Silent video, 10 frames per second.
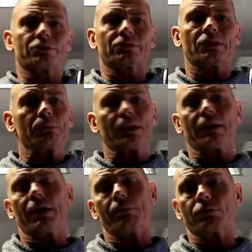to
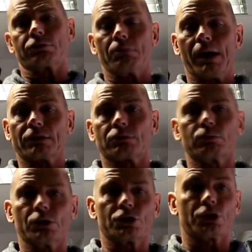stimulate that muscle mass
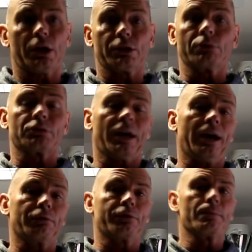which I used to
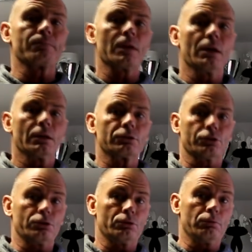have,
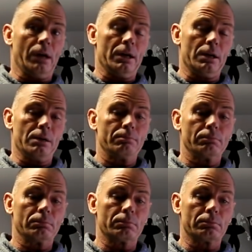to
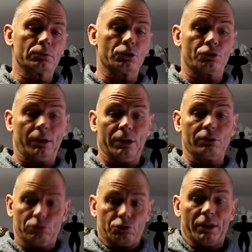try
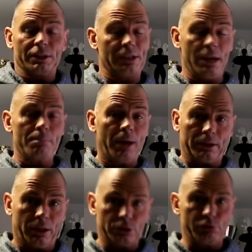and gain
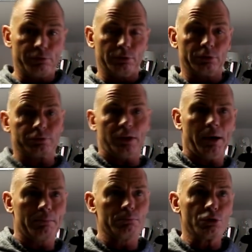back that youthfulness,
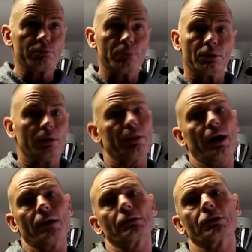that movement,
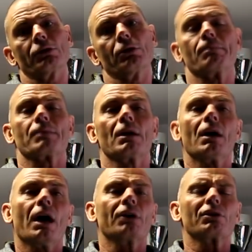that
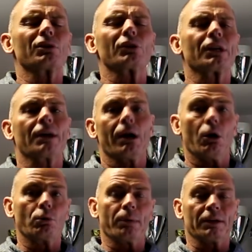and I know you can't
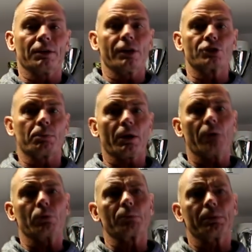hold back age, but
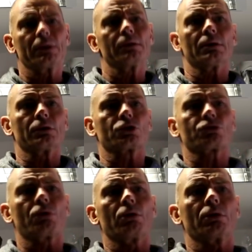I want to be as
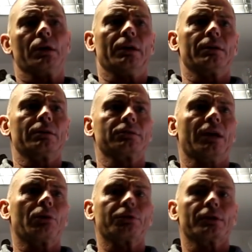strong and as
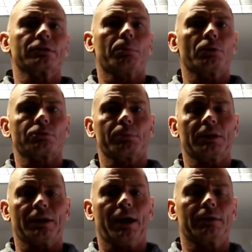healthy as I
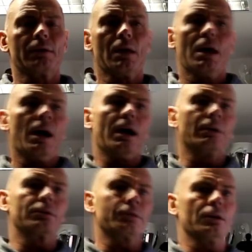possibly can,
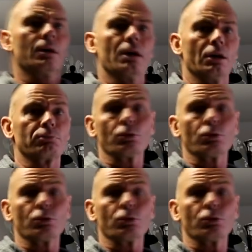and as